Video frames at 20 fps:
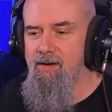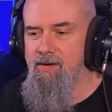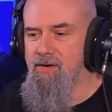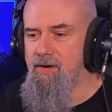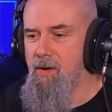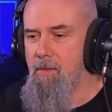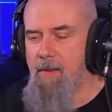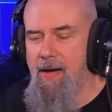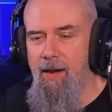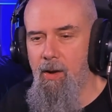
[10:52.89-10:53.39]

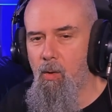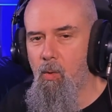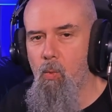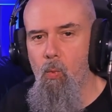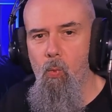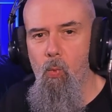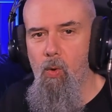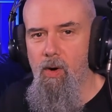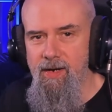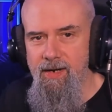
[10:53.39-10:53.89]
no matter
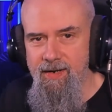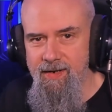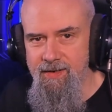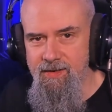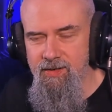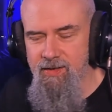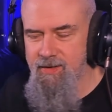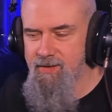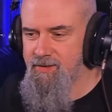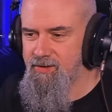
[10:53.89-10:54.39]
what it
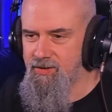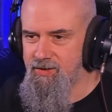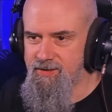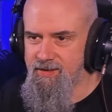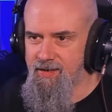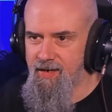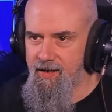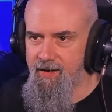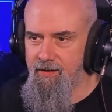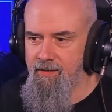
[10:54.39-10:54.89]
is she's
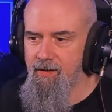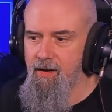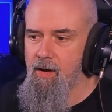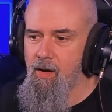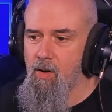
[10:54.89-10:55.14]
singing.